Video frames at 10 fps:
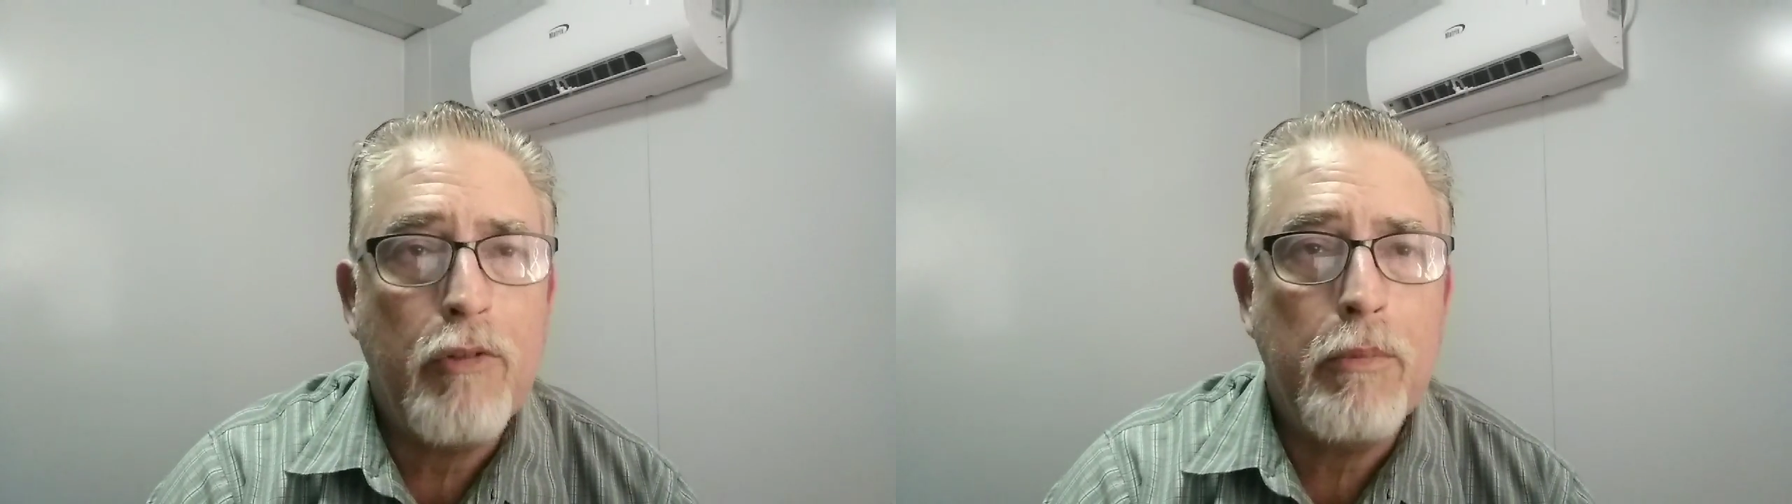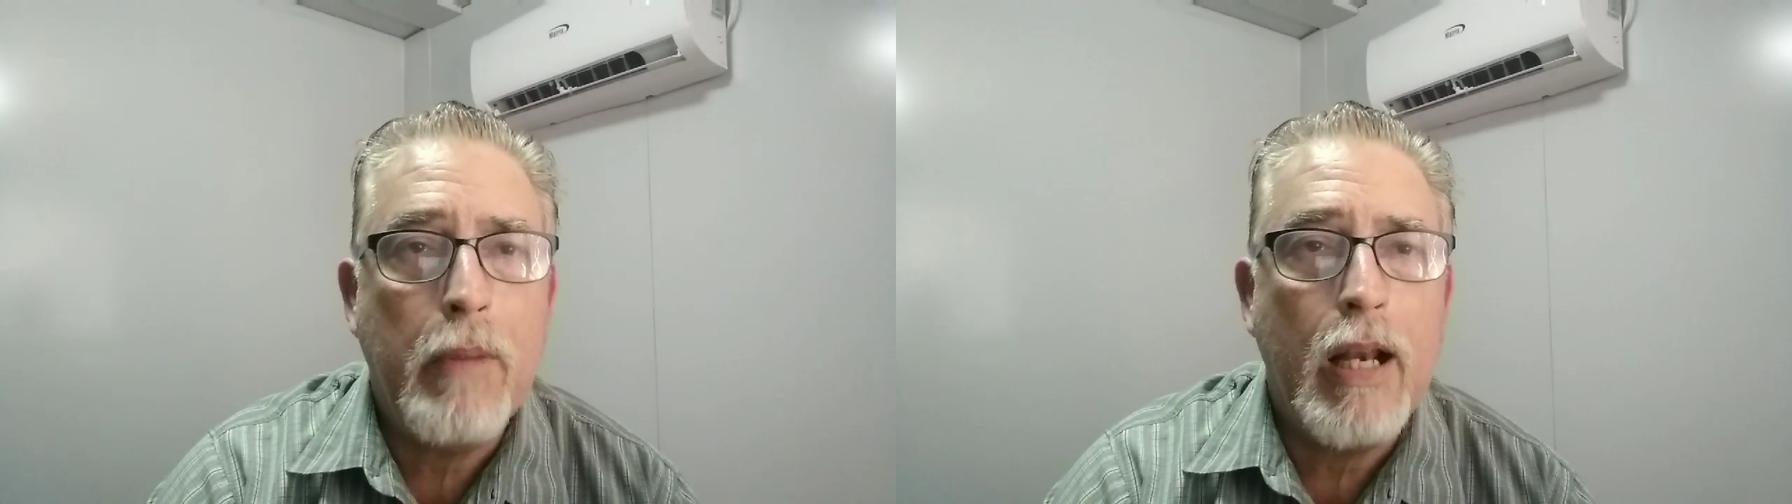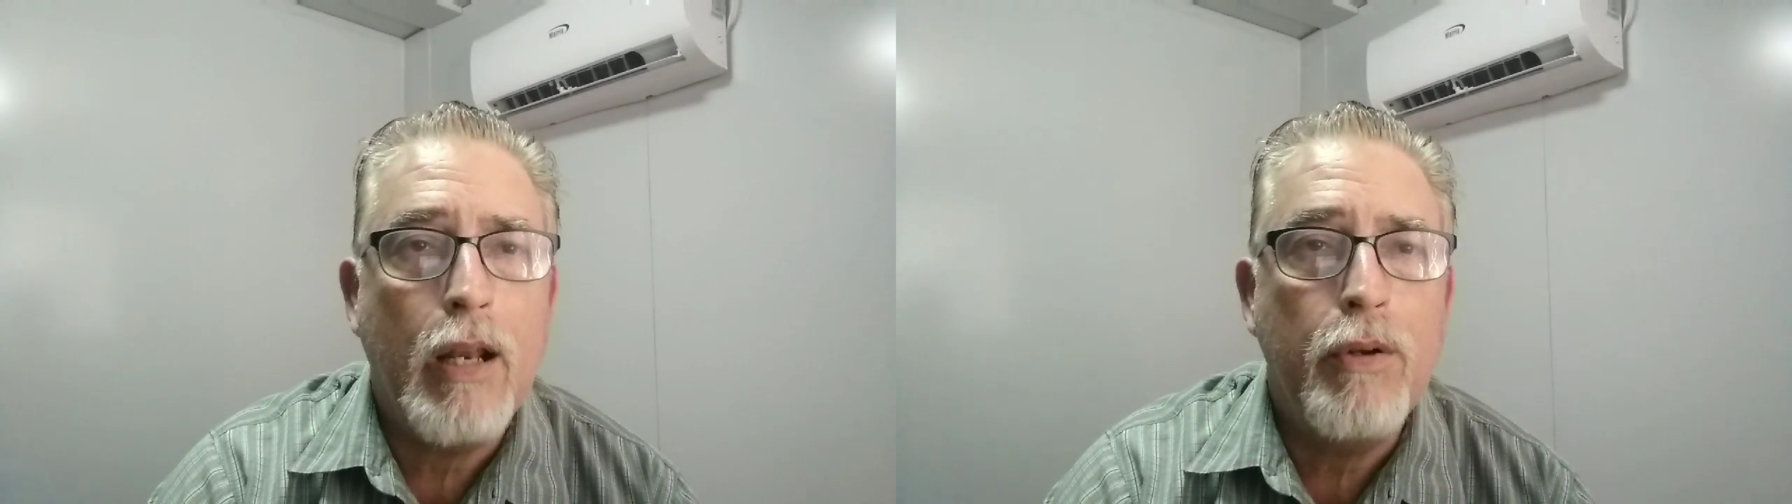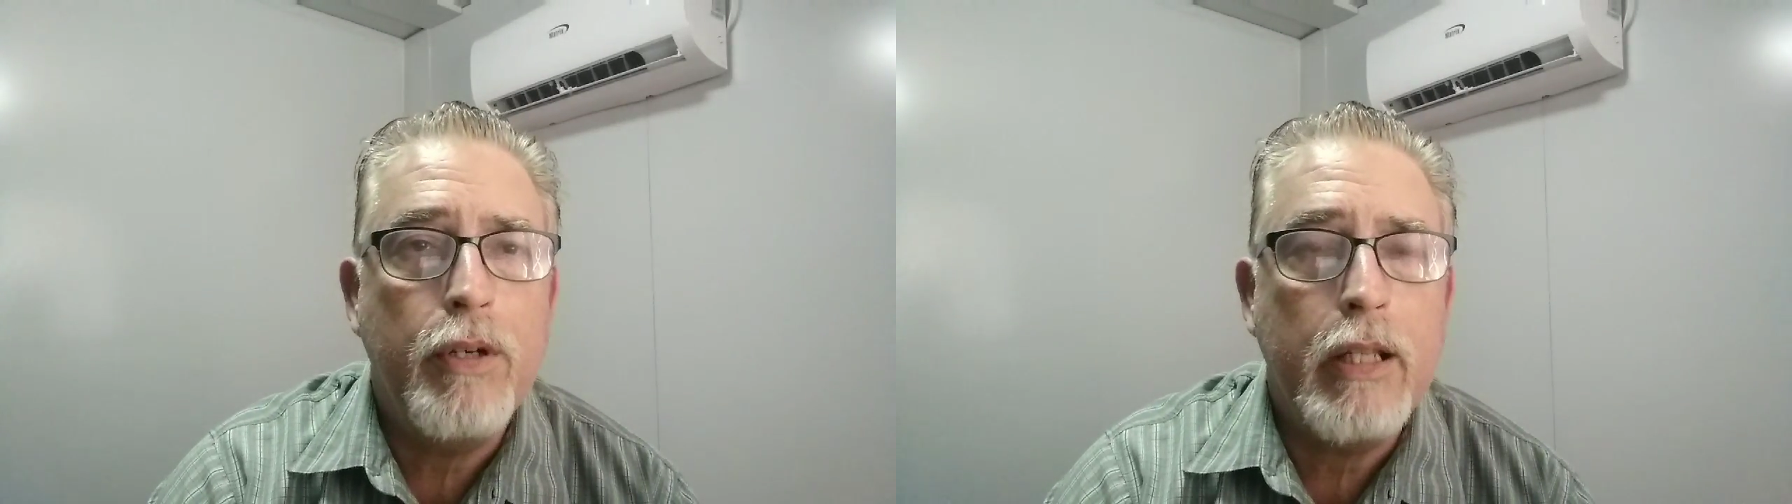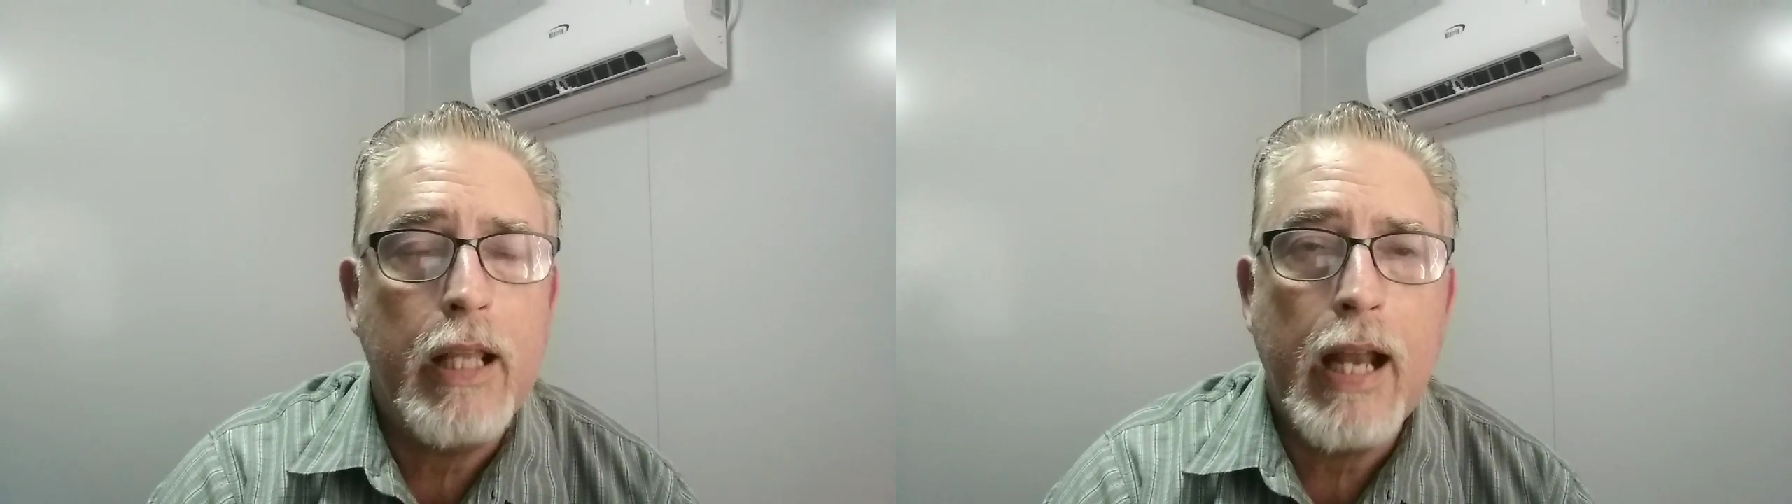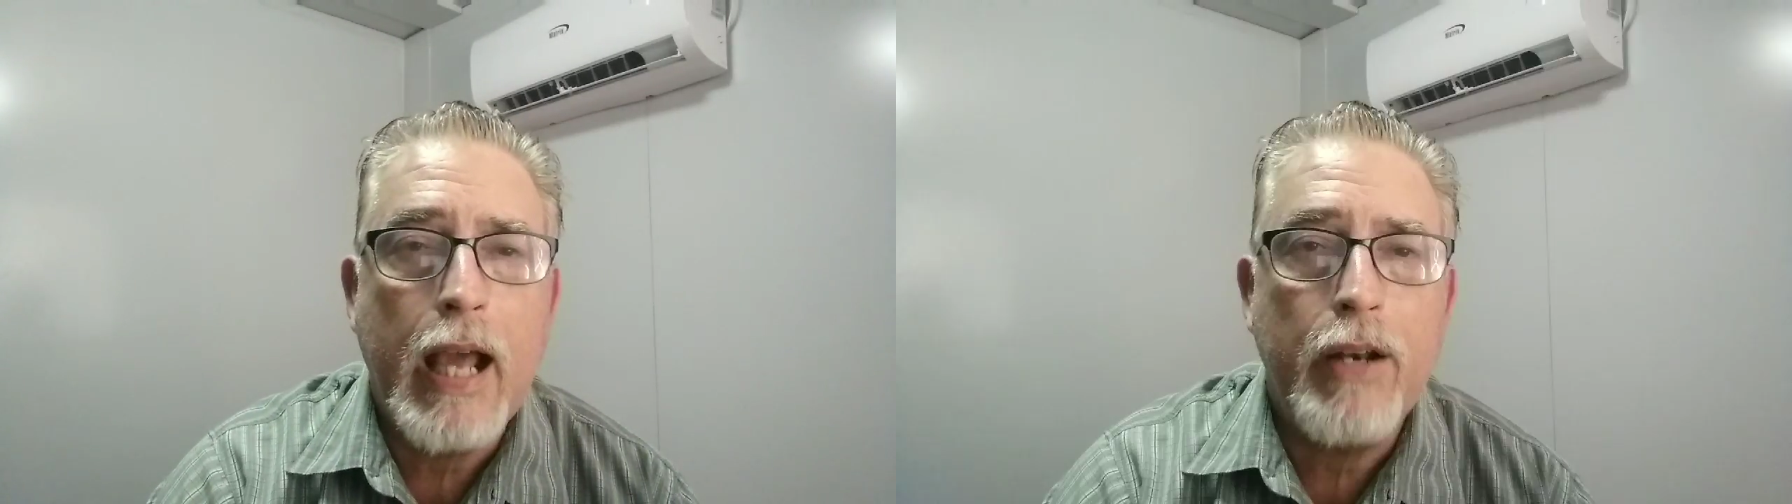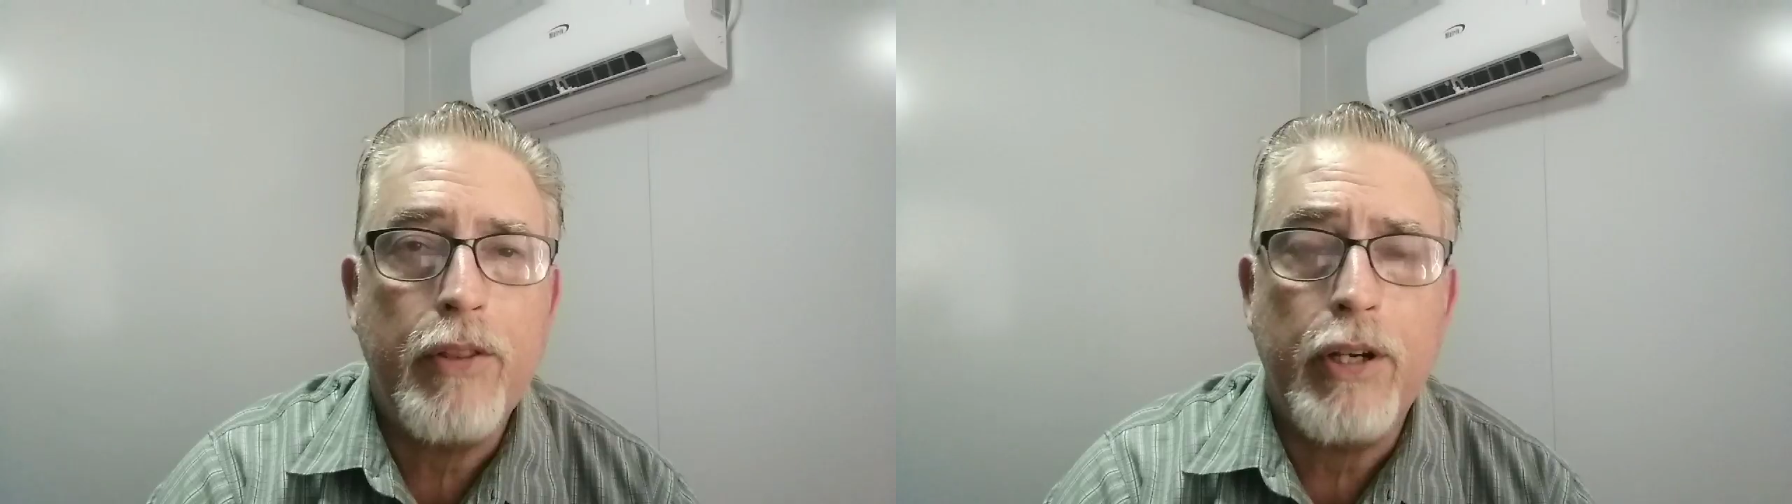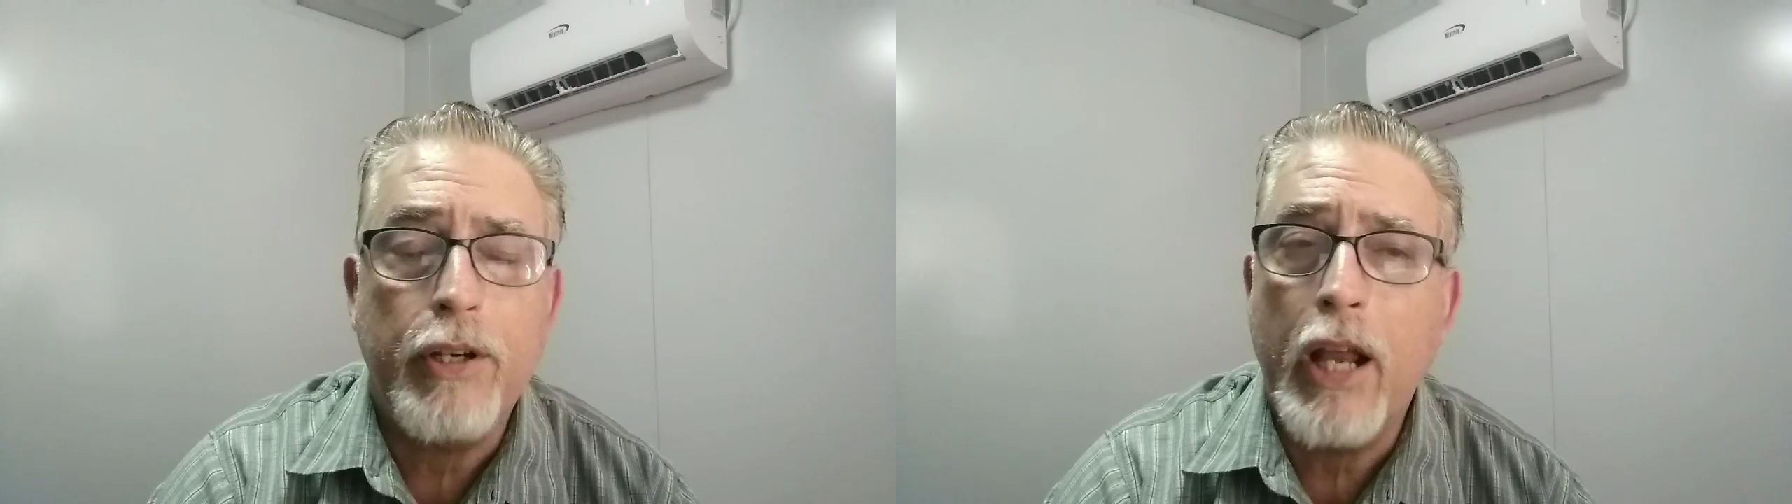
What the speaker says: everybody loaded and get out of there.